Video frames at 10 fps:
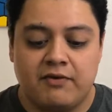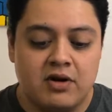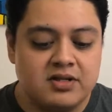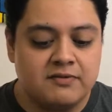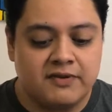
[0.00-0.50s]
far
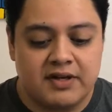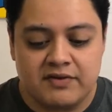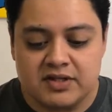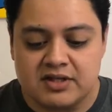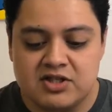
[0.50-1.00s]
as the flavor
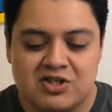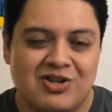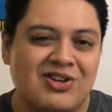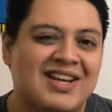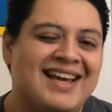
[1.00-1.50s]
is
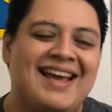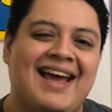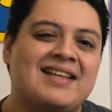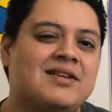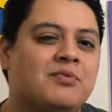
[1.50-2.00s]
concerned, it
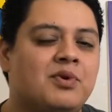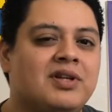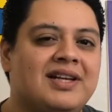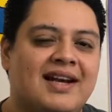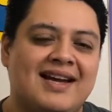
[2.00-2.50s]
has a
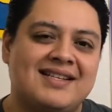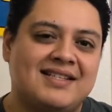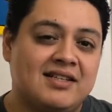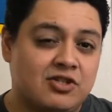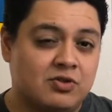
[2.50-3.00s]
really nice
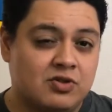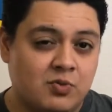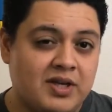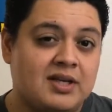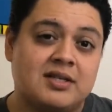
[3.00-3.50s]
initial
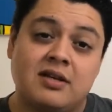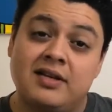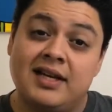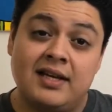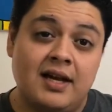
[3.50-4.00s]
sweetness on
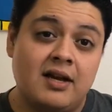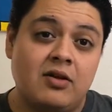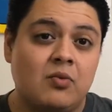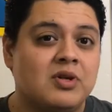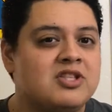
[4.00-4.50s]
the
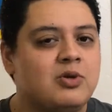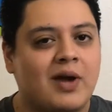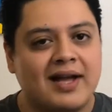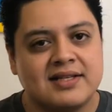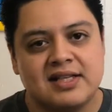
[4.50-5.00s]
inhale. Once you
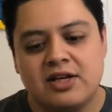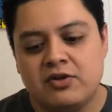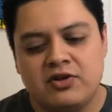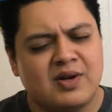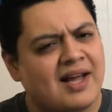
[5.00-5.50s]
exhale,
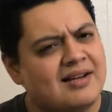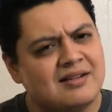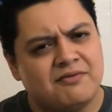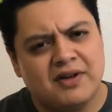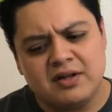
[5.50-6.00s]
you kind of
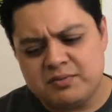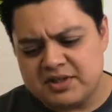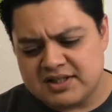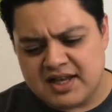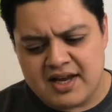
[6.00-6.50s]
develop
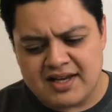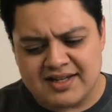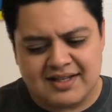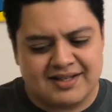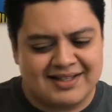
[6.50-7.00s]
this
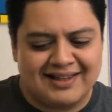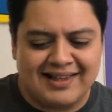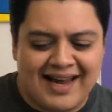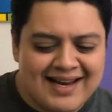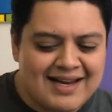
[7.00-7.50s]
like
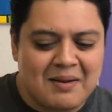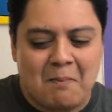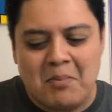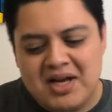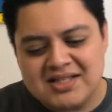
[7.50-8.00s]
light,
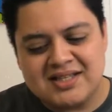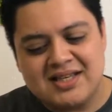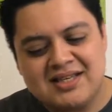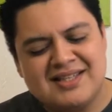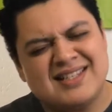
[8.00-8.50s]

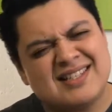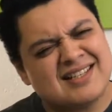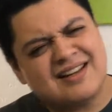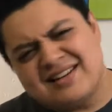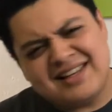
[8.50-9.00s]
musky,
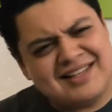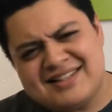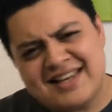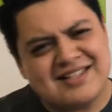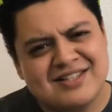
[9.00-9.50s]
skunky
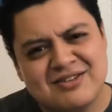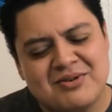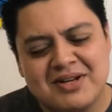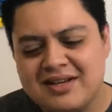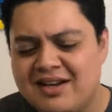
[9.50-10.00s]
taste to
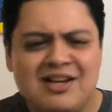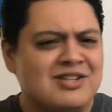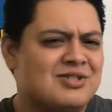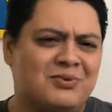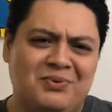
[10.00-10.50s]
it.
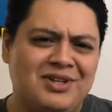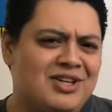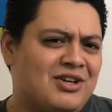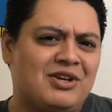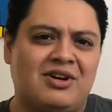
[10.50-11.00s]
So really
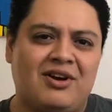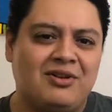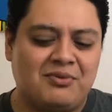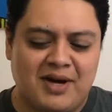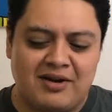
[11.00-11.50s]
good all
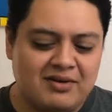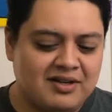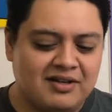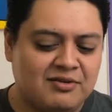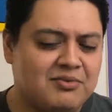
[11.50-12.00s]
around.
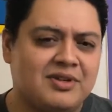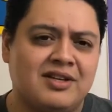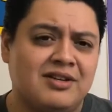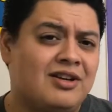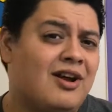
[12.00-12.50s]
Another really
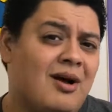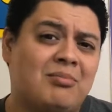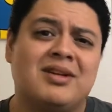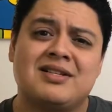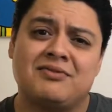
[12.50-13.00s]
good
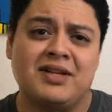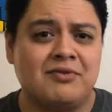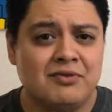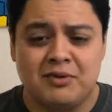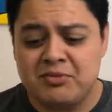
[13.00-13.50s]
complex
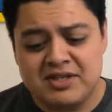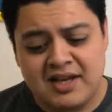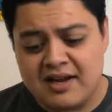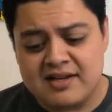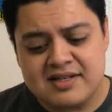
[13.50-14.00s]
flavor from these
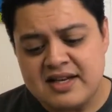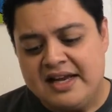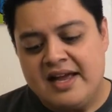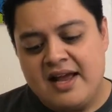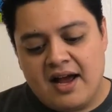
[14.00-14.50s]
guys.
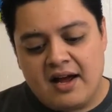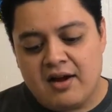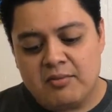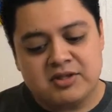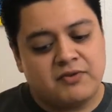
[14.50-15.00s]

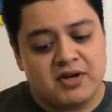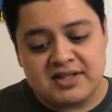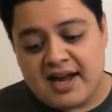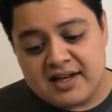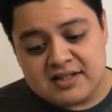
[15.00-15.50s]
As far as the
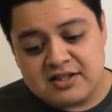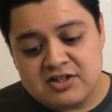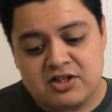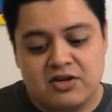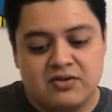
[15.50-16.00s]
high is
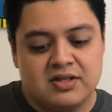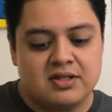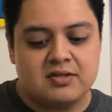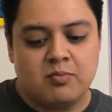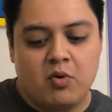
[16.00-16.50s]
concerned,
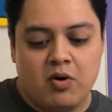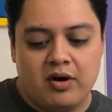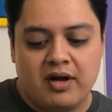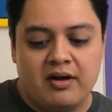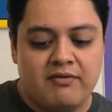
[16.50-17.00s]
this is more
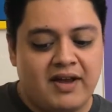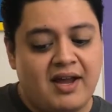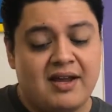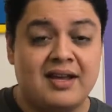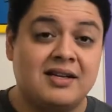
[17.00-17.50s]
of
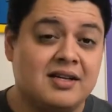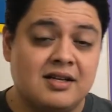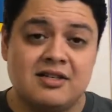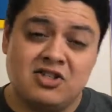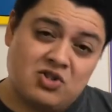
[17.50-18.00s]
a
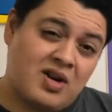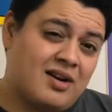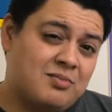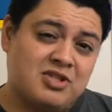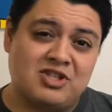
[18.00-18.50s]
indica, straight
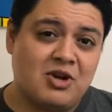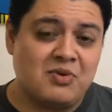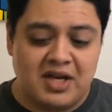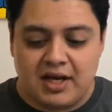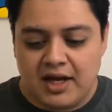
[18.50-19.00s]
up
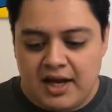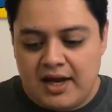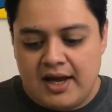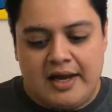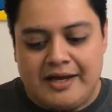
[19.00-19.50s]
stony.
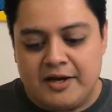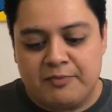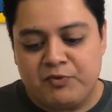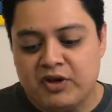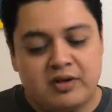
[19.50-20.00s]

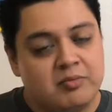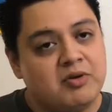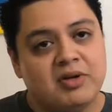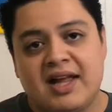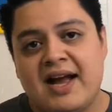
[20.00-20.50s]
You're going to be
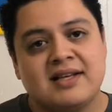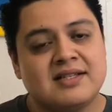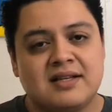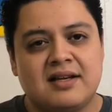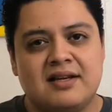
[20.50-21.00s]
relaxed.